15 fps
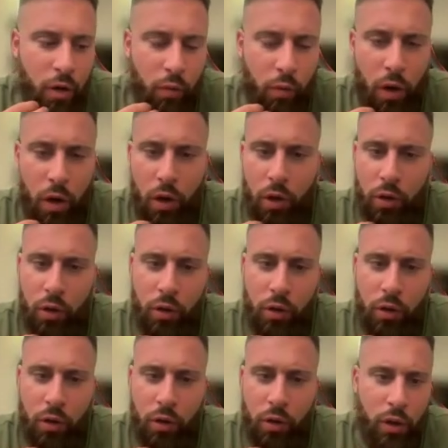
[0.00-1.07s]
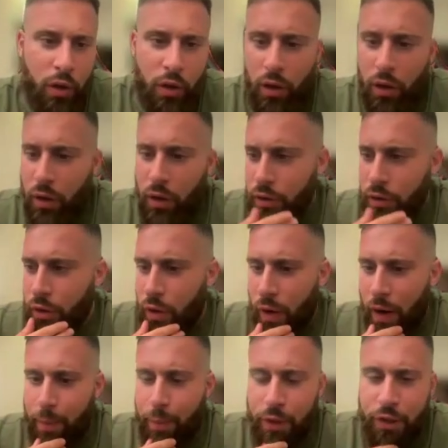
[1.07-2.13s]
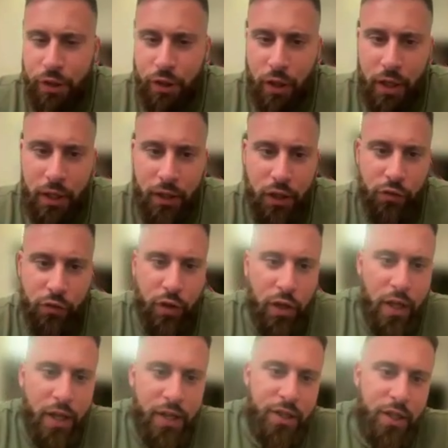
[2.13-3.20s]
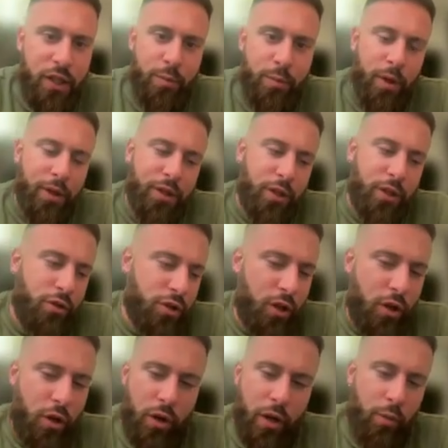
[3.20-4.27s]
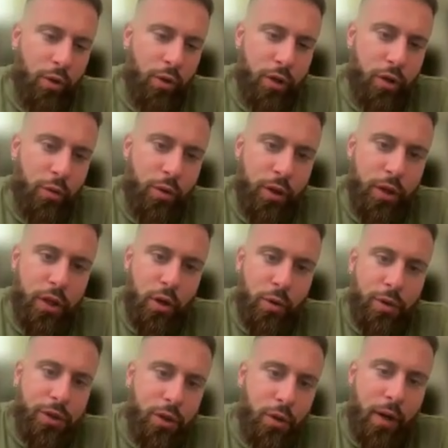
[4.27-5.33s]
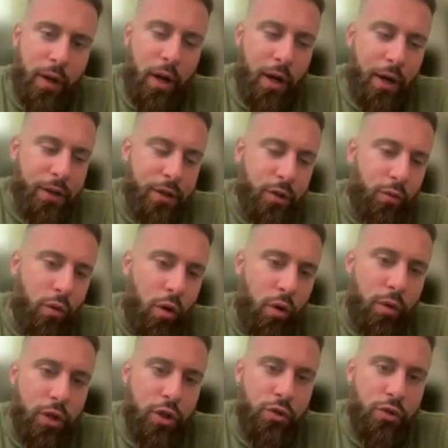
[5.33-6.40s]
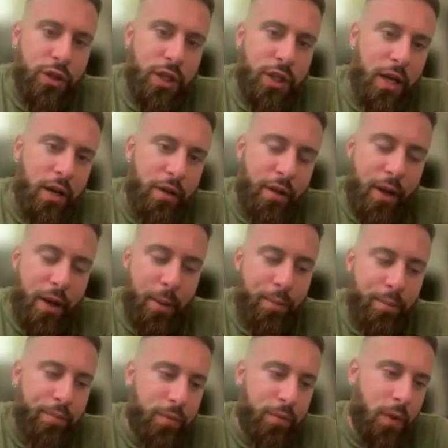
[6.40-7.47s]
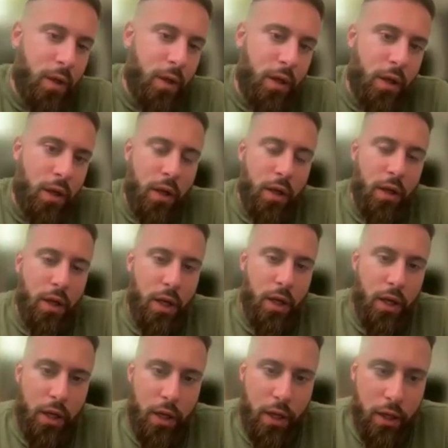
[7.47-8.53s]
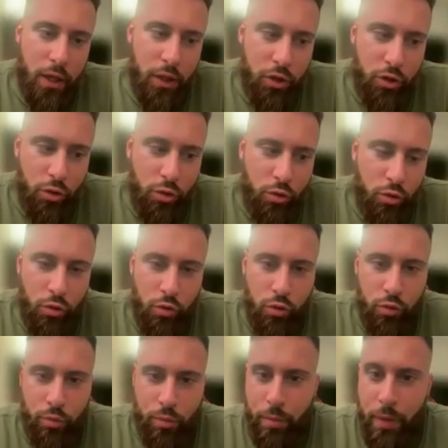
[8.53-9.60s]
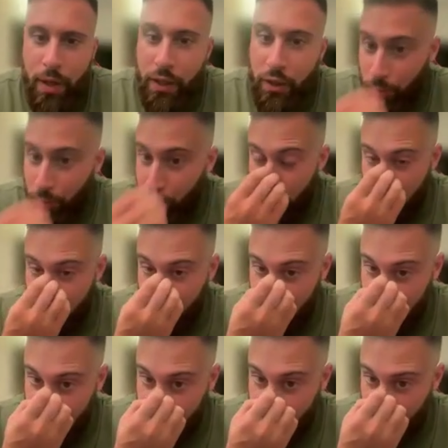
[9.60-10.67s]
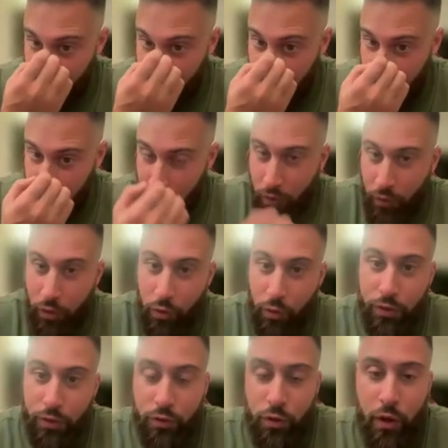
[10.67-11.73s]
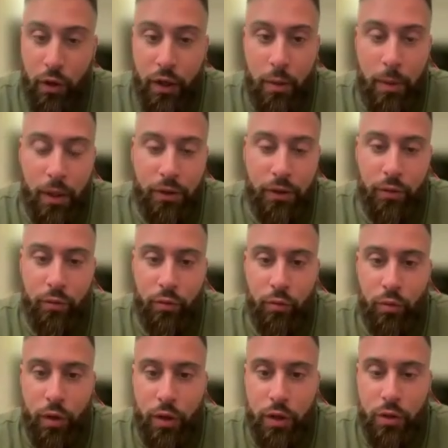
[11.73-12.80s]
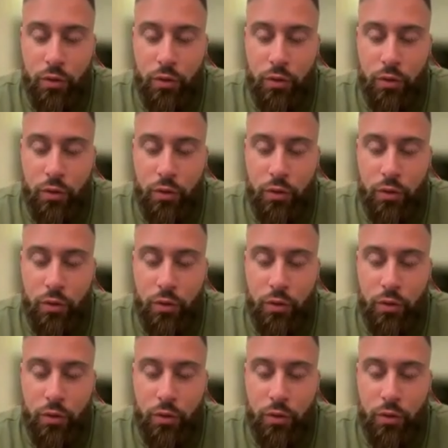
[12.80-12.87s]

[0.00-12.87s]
well, you know, I've been studying this for the last 6 months. And you said, okay, well, you don't really know what's going on. So what would you say to them to make your point? Because if you're saying they don't know what they're talking about, then where do you...